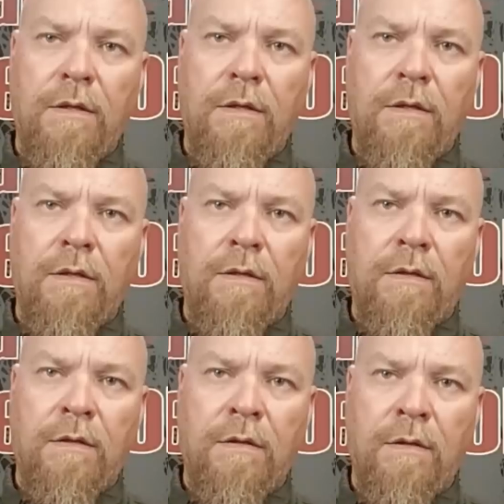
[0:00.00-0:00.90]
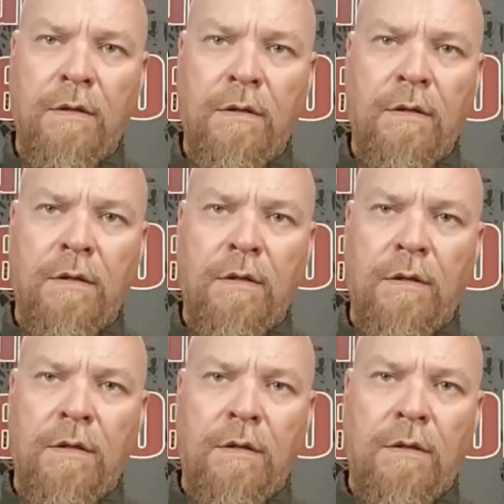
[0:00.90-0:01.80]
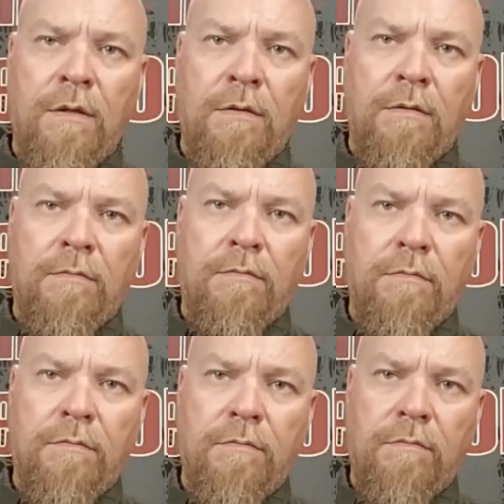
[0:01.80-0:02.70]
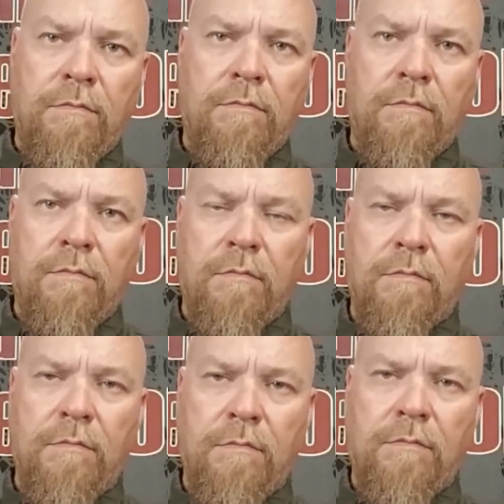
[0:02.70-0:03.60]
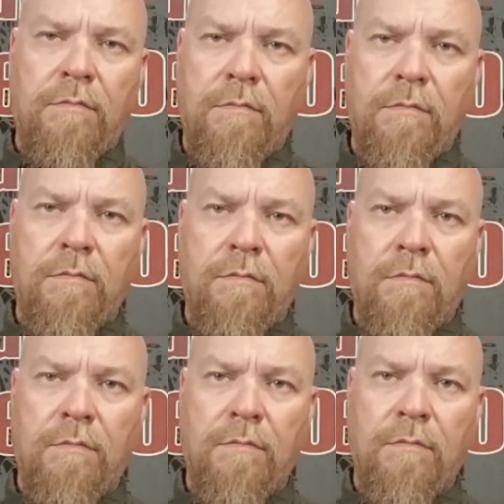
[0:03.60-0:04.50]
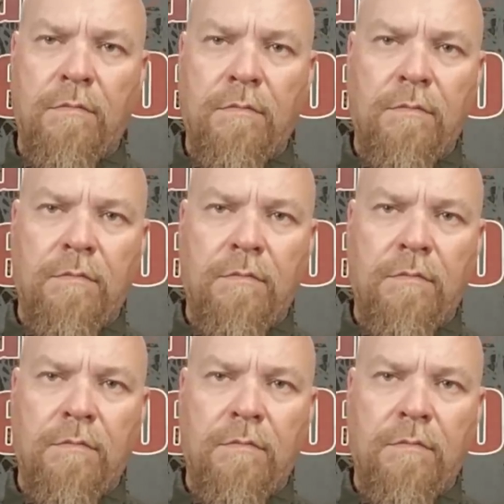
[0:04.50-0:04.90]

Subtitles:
The person shown says nothing.